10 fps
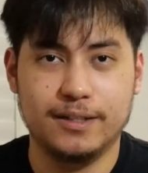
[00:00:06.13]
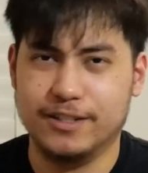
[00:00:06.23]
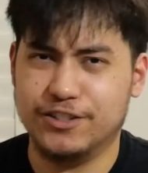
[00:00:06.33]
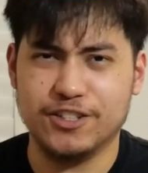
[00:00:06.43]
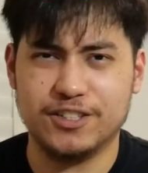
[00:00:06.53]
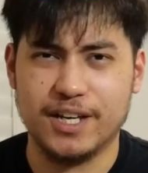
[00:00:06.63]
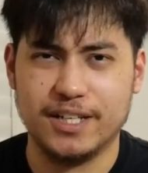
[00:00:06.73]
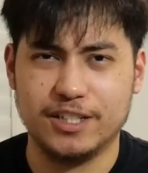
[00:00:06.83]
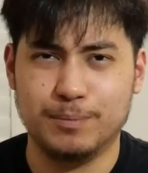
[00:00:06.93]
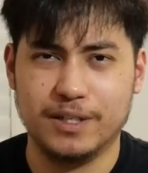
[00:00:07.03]
Let's just say
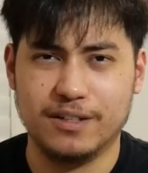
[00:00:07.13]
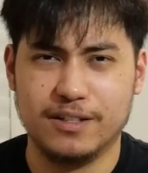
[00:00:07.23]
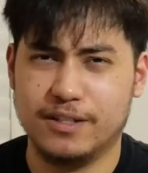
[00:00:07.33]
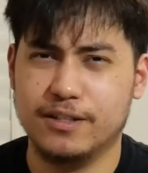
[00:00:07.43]
he's been